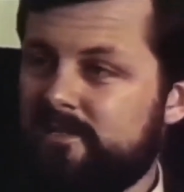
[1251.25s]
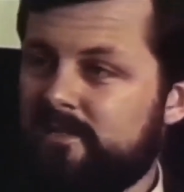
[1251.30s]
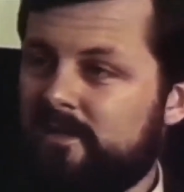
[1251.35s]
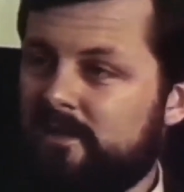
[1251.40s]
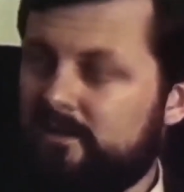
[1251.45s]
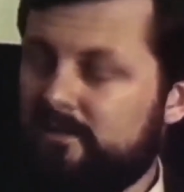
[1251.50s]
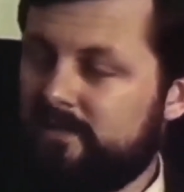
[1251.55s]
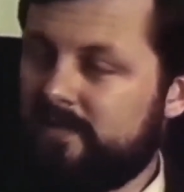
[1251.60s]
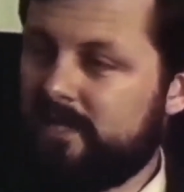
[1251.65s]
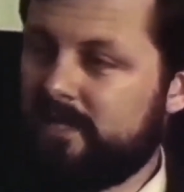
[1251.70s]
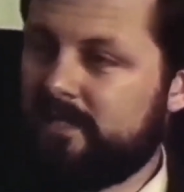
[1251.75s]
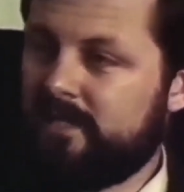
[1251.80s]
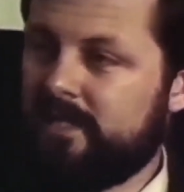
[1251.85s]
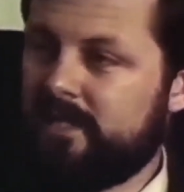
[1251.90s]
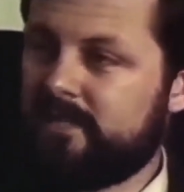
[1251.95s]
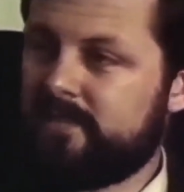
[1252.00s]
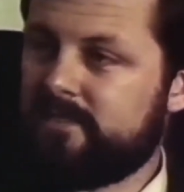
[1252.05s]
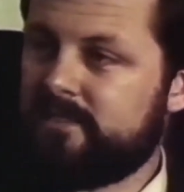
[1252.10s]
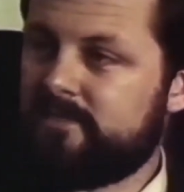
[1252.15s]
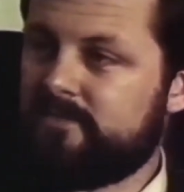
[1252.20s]
contact
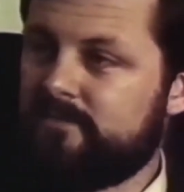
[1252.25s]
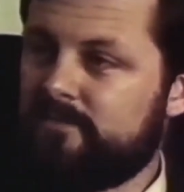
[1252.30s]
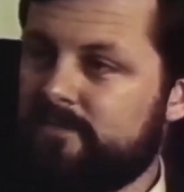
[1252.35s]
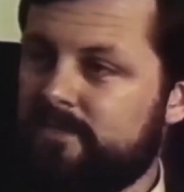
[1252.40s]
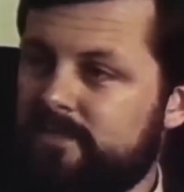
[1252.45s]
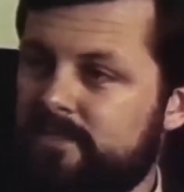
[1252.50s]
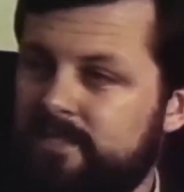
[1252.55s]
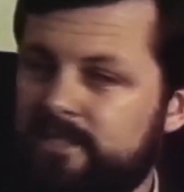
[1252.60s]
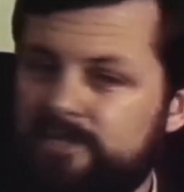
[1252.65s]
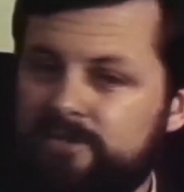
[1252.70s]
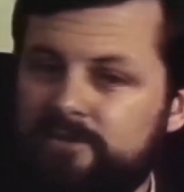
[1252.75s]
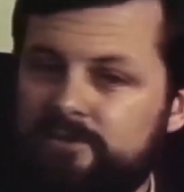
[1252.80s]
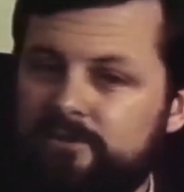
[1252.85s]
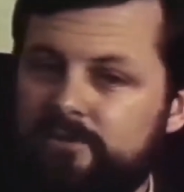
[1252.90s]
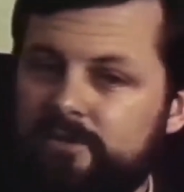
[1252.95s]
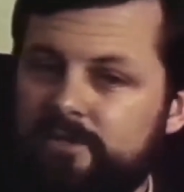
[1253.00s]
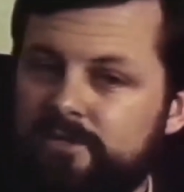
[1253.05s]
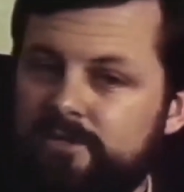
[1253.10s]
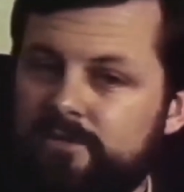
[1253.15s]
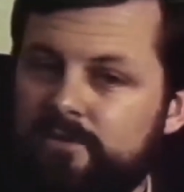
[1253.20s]
cases from these
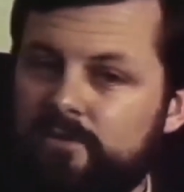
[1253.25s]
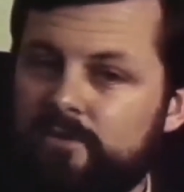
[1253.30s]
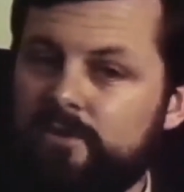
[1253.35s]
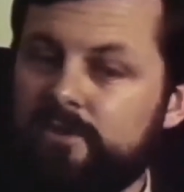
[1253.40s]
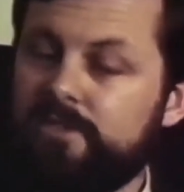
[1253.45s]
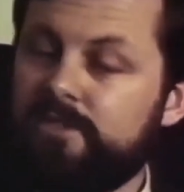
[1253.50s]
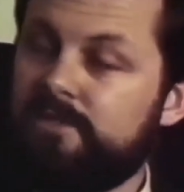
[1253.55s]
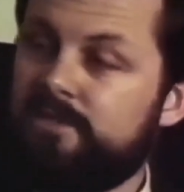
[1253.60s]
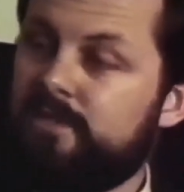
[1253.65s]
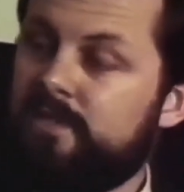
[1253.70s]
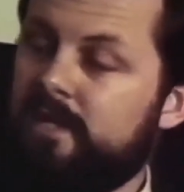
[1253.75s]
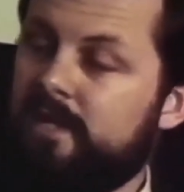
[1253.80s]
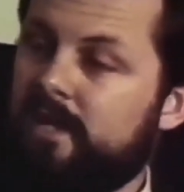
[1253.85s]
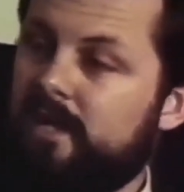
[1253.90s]
extraterrestrial origins